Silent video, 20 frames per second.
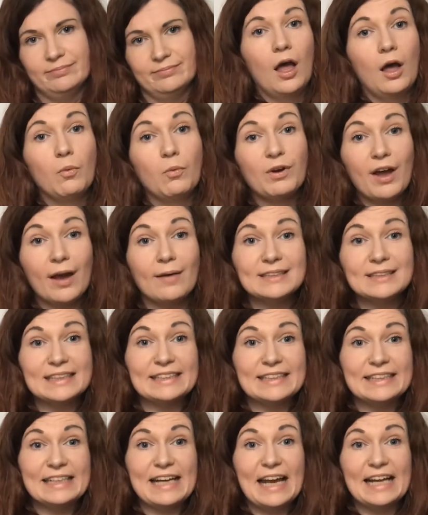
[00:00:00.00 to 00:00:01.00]
When I was a
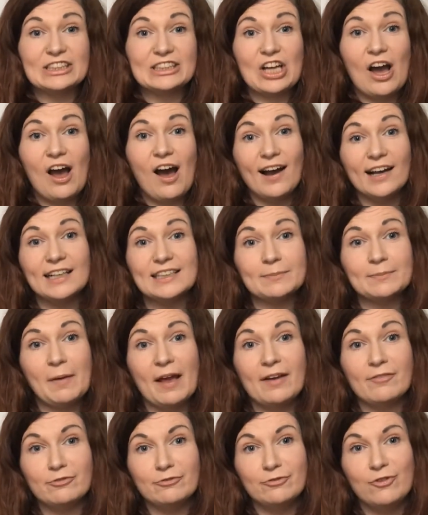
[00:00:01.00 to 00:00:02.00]
teenager, I
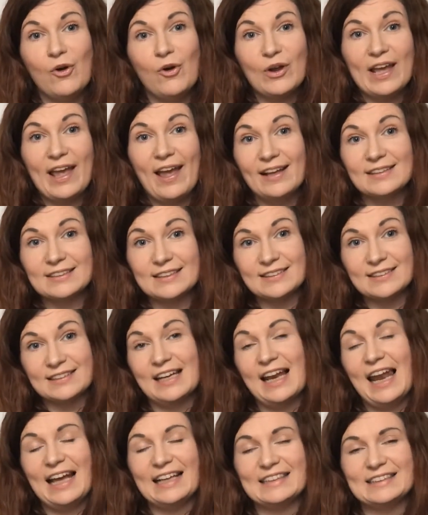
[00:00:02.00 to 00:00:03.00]
spent 4 years as an
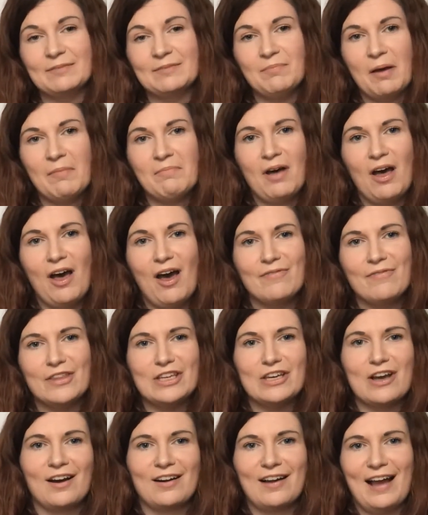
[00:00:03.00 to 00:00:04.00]
elected member of the
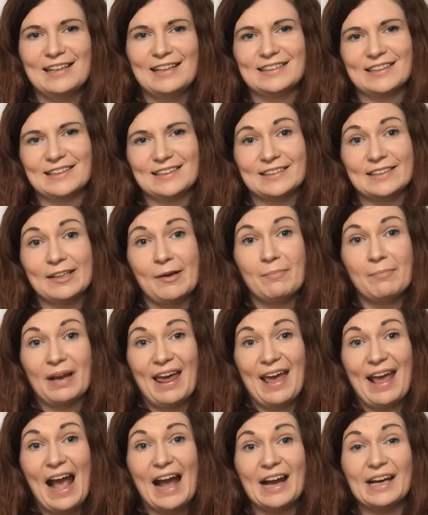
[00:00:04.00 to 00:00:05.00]
Young Essex
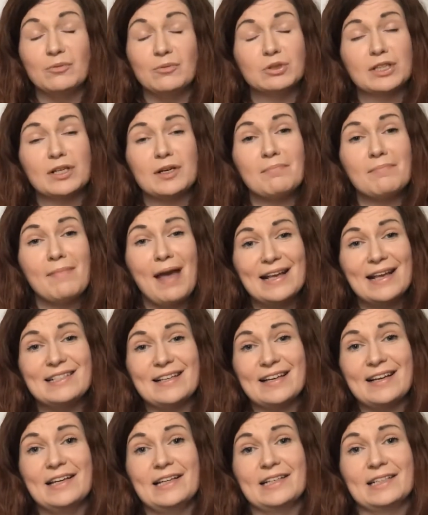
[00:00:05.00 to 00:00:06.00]
Assembly and it was an
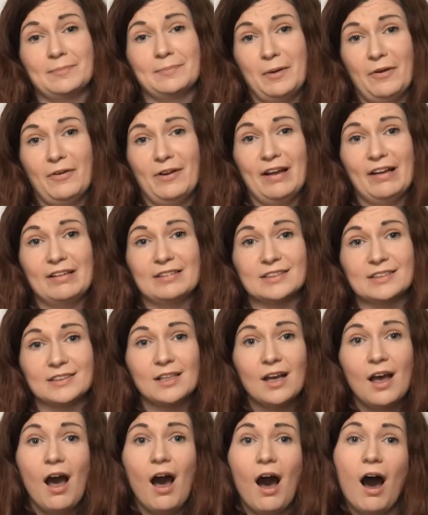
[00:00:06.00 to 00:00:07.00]
amazing experience.
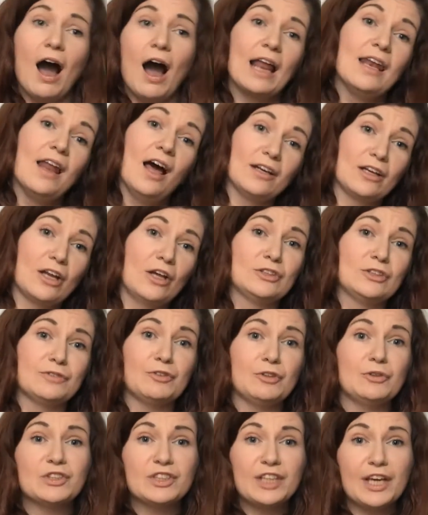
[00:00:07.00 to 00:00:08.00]
I learnt loads of
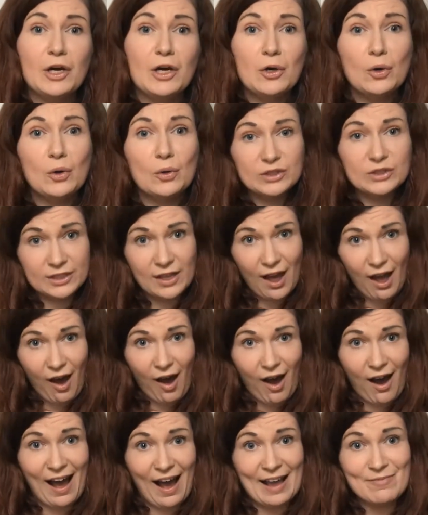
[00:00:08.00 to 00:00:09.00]
new skills,
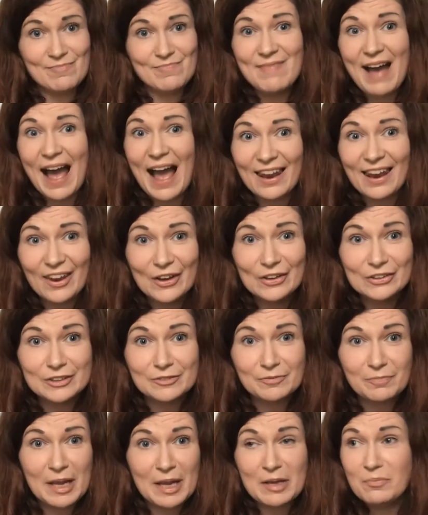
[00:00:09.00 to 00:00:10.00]
I met loads of
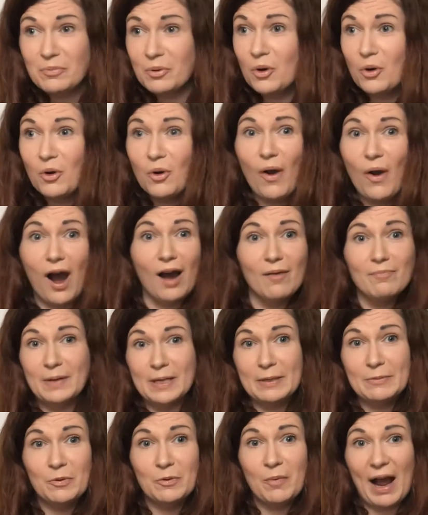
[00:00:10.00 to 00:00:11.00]
people
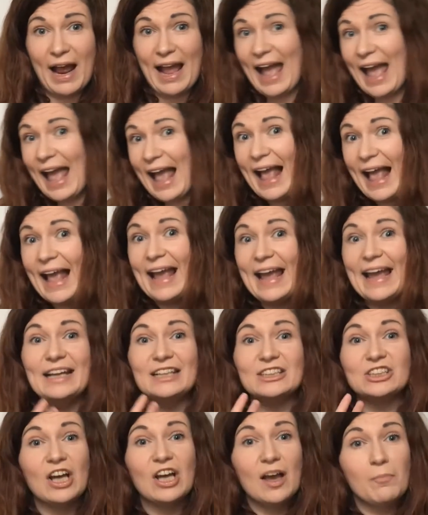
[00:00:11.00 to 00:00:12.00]
my
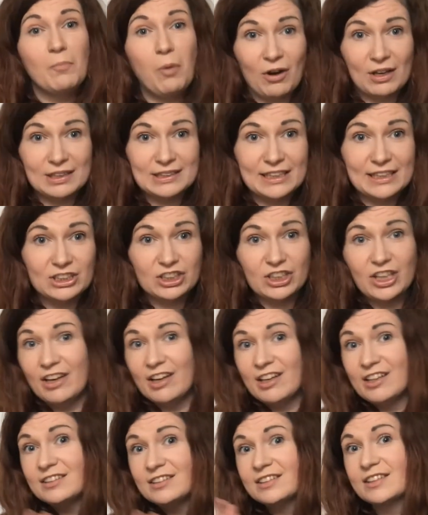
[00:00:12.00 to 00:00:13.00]
age,
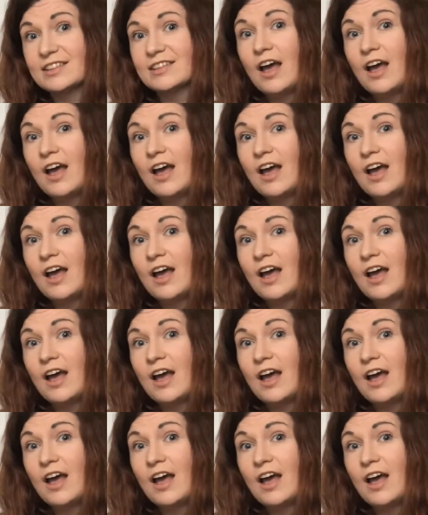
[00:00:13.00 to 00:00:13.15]
politicians,